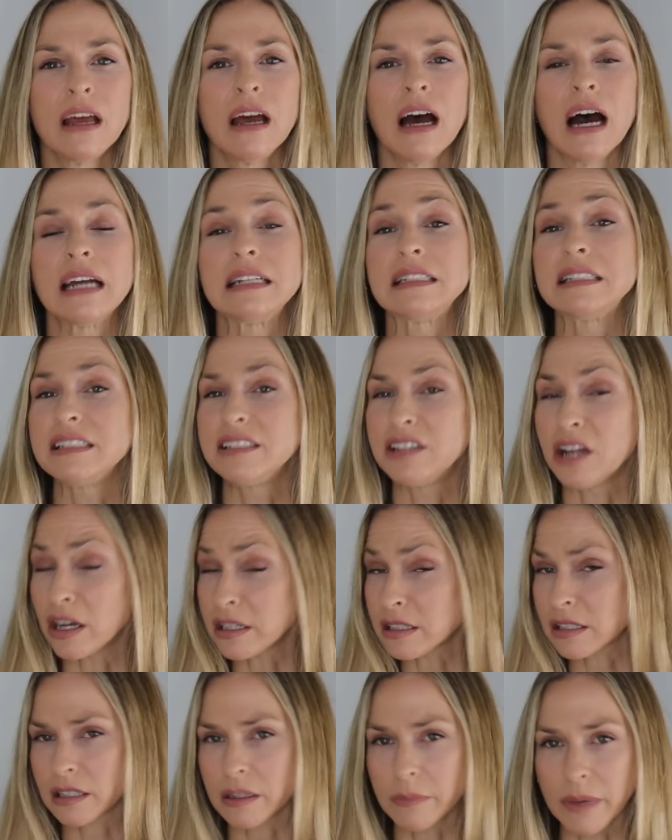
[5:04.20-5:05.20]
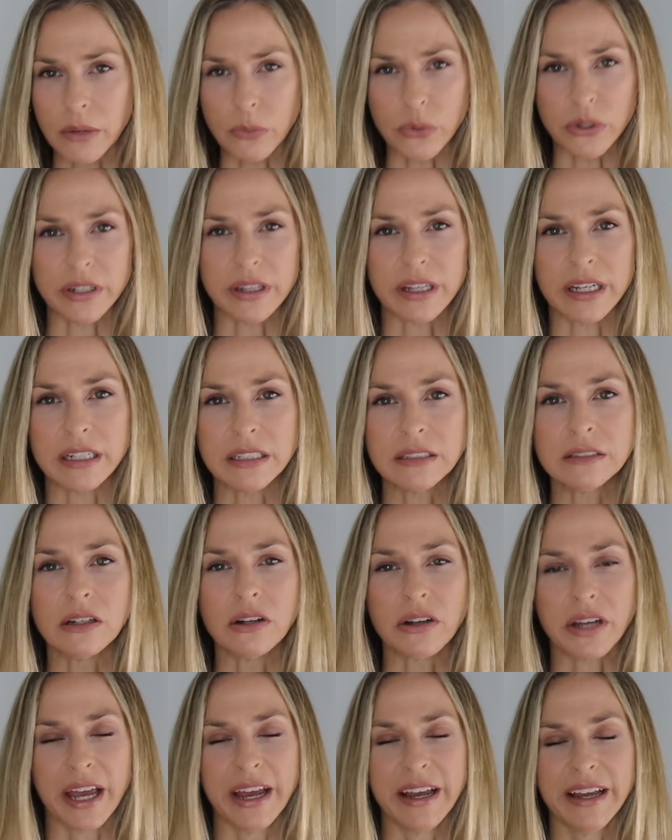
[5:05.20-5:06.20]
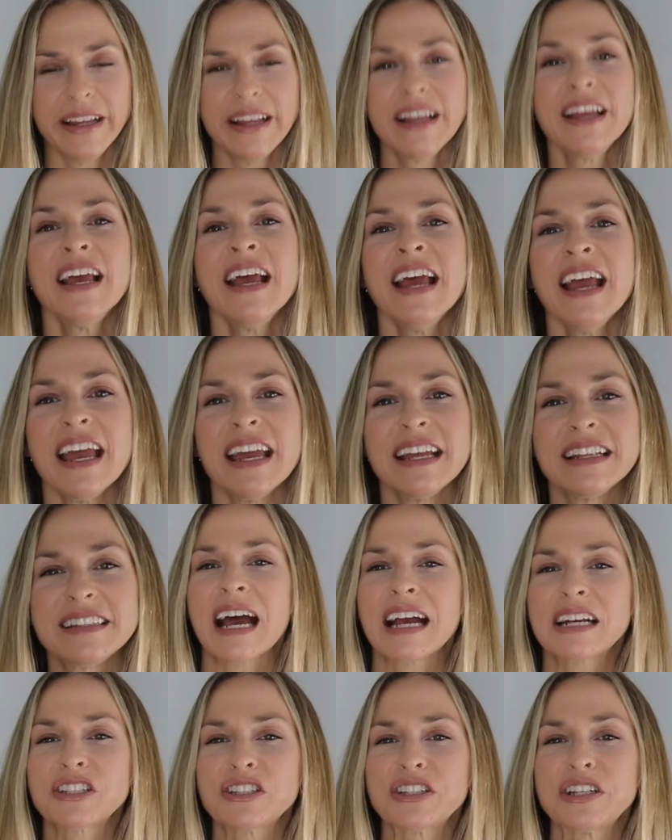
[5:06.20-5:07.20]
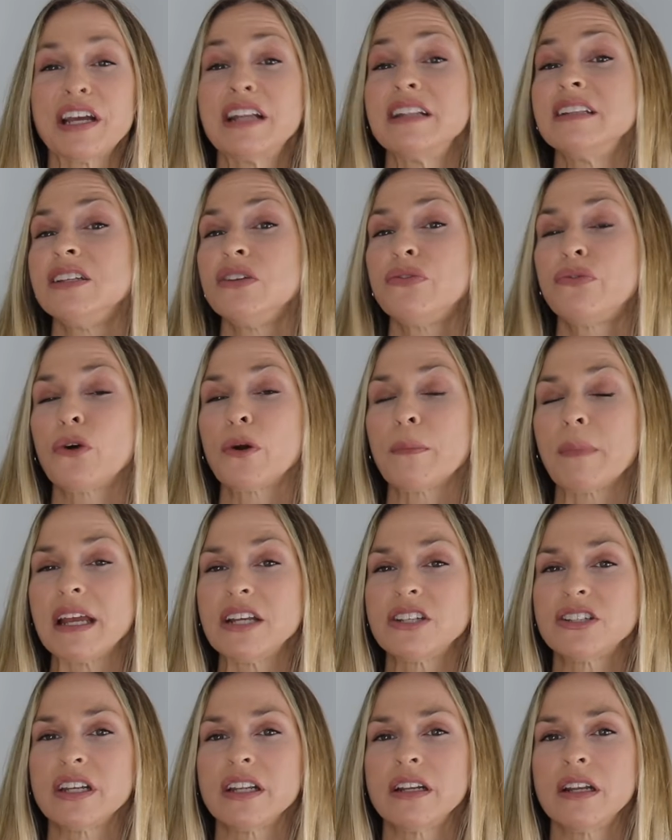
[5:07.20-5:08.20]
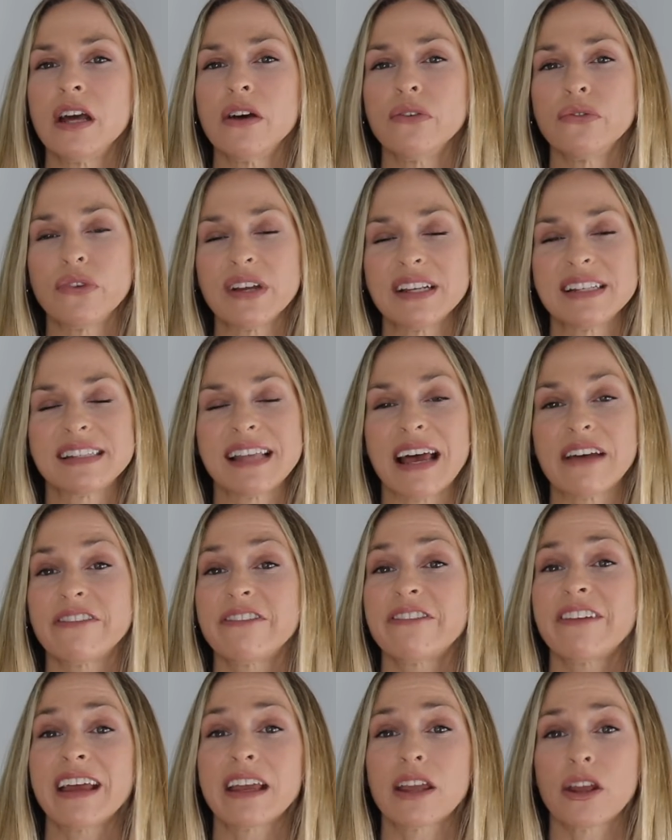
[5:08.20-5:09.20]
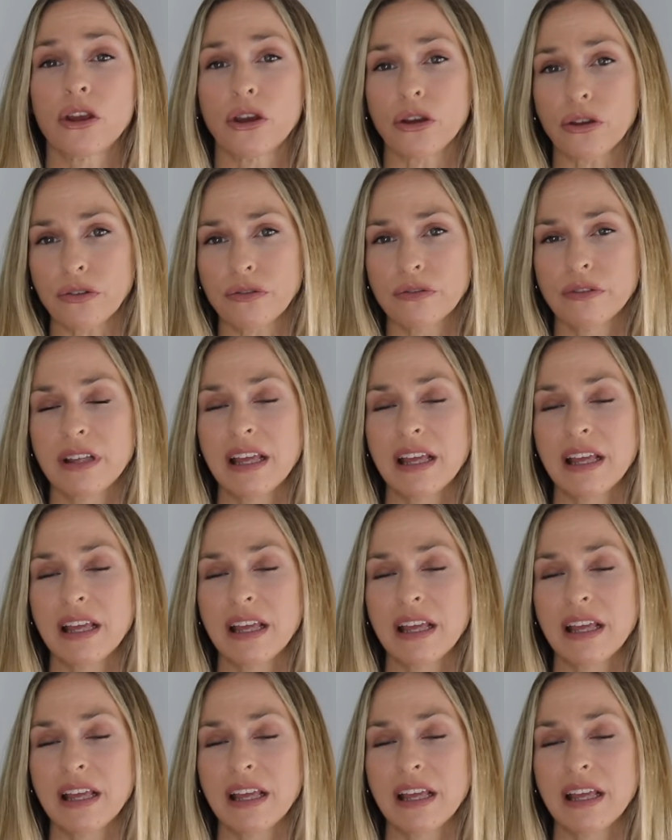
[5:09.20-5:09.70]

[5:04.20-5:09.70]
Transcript: I did not say a bad word there, okay? It's actually a deformation of ça fait que.